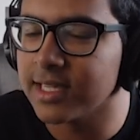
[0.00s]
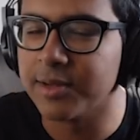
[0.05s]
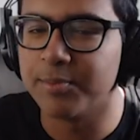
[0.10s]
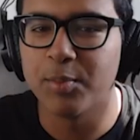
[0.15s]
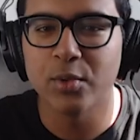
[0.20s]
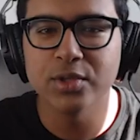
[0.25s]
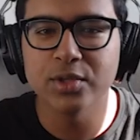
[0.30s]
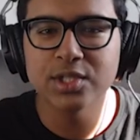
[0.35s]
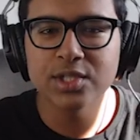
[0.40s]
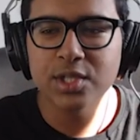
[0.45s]

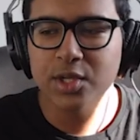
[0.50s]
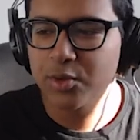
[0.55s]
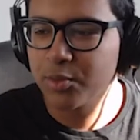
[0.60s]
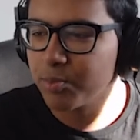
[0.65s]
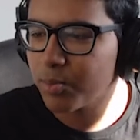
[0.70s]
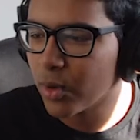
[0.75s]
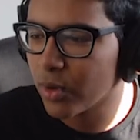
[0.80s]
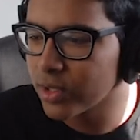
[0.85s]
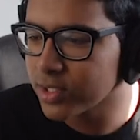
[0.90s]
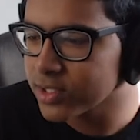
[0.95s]
Most of you
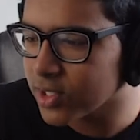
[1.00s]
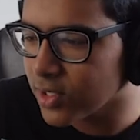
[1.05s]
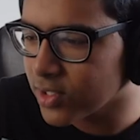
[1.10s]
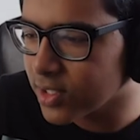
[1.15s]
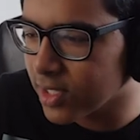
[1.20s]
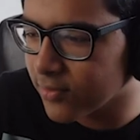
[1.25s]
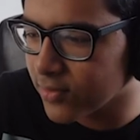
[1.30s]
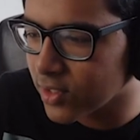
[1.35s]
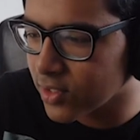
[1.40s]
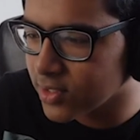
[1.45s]
mortals can't
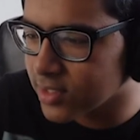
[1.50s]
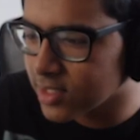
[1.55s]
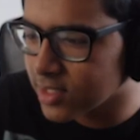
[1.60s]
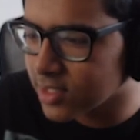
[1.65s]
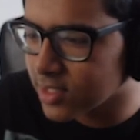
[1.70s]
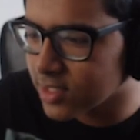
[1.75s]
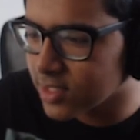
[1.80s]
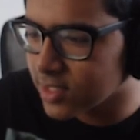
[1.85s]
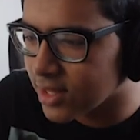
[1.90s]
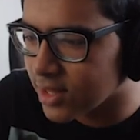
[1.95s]
even
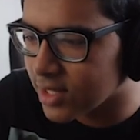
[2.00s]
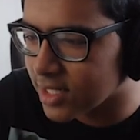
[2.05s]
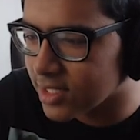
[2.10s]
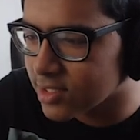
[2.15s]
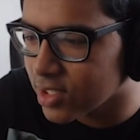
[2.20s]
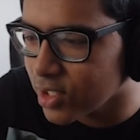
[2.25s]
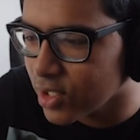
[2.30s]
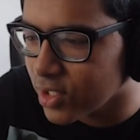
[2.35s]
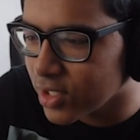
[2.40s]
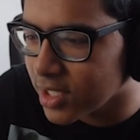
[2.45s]
understand this.
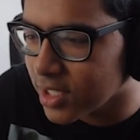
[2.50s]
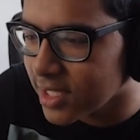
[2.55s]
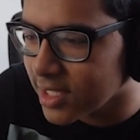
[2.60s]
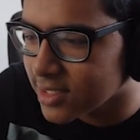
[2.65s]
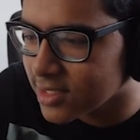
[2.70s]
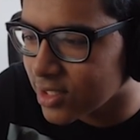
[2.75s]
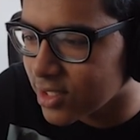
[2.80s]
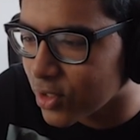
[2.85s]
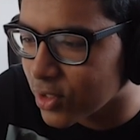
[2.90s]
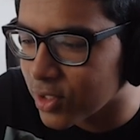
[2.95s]
Look at
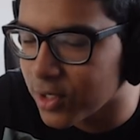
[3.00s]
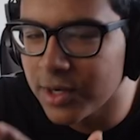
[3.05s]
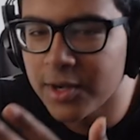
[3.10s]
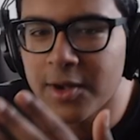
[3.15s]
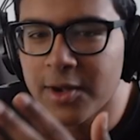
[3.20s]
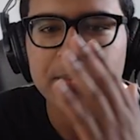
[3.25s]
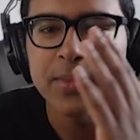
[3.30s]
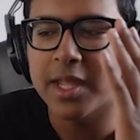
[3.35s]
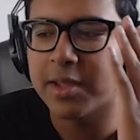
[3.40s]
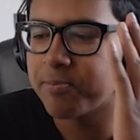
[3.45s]
this. Look.
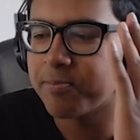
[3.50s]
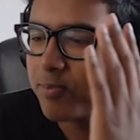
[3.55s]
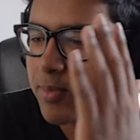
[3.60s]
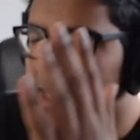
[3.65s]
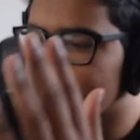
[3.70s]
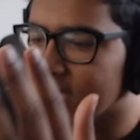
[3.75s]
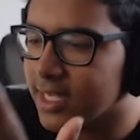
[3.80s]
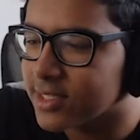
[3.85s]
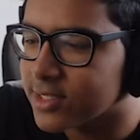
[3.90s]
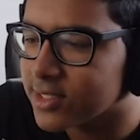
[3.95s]

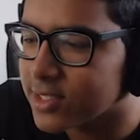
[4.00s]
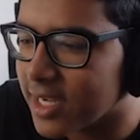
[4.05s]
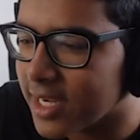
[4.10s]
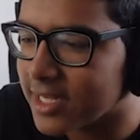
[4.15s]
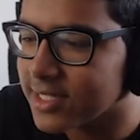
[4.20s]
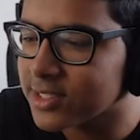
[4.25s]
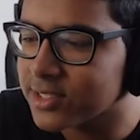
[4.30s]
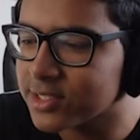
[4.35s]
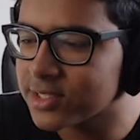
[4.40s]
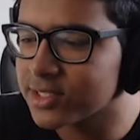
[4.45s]

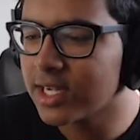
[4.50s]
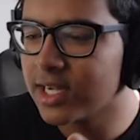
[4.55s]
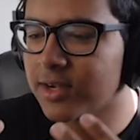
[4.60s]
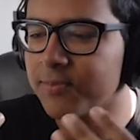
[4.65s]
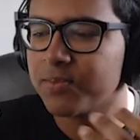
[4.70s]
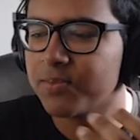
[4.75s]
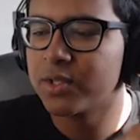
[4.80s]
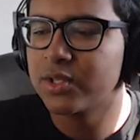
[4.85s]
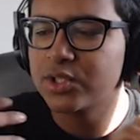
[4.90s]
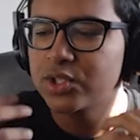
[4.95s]
It's
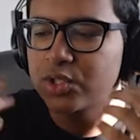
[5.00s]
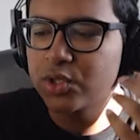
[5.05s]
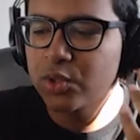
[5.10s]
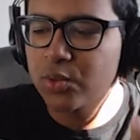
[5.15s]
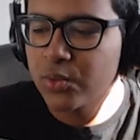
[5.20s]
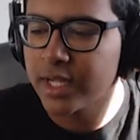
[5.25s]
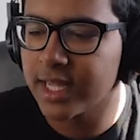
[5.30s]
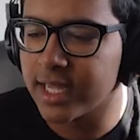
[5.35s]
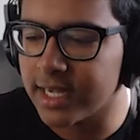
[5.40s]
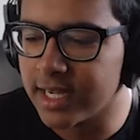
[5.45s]

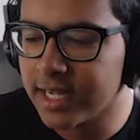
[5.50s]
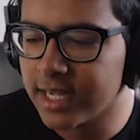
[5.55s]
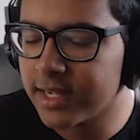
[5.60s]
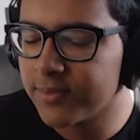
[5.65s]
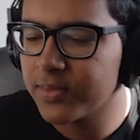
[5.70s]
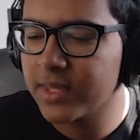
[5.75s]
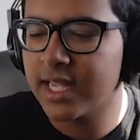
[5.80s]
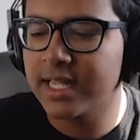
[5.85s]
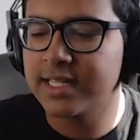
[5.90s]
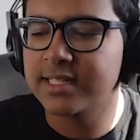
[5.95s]
showing.
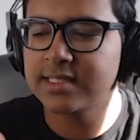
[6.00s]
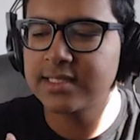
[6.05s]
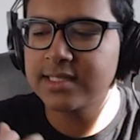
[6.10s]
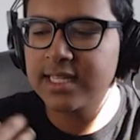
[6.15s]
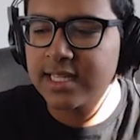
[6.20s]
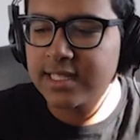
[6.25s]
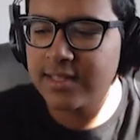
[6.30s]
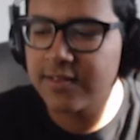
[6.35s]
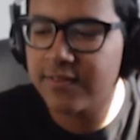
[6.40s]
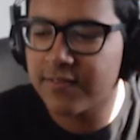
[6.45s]
It's
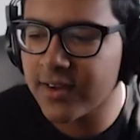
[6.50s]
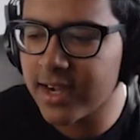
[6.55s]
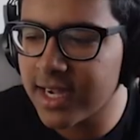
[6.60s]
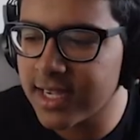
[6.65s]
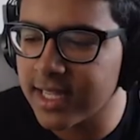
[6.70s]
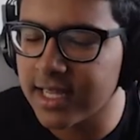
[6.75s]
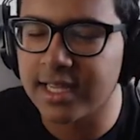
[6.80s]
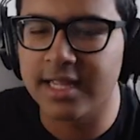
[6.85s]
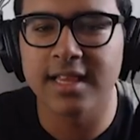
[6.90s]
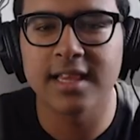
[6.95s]

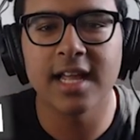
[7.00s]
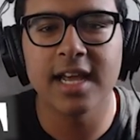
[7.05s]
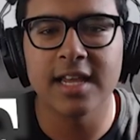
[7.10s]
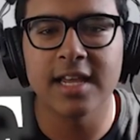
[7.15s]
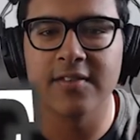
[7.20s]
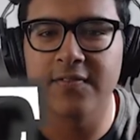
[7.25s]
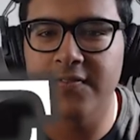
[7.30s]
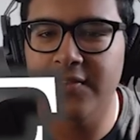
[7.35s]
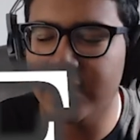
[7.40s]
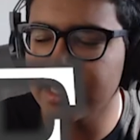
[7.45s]
signifying
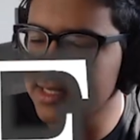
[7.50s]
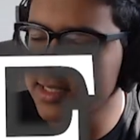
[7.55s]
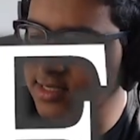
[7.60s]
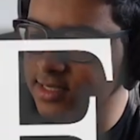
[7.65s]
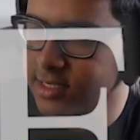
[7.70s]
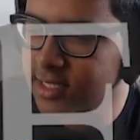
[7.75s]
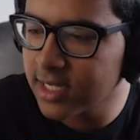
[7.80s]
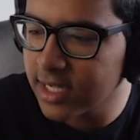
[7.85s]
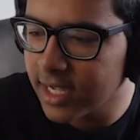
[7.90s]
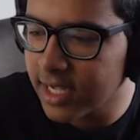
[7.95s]
life.
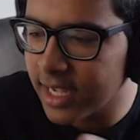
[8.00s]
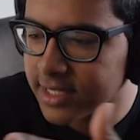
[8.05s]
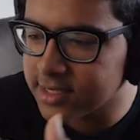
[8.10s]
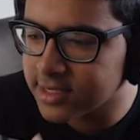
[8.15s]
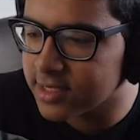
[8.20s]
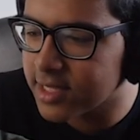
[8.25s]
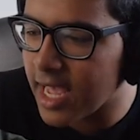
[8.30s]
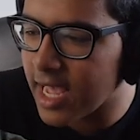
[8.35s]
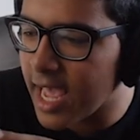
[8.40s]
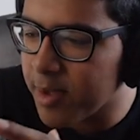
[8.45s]
It's
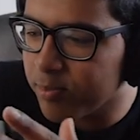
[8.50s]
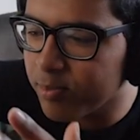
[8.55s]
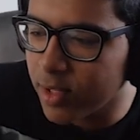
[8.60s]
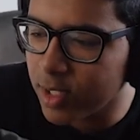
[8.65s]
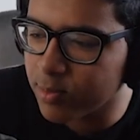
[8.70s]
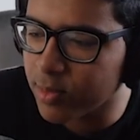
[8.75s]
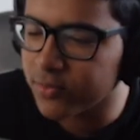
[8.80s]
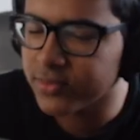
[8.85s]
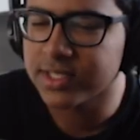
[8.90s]
the emblem of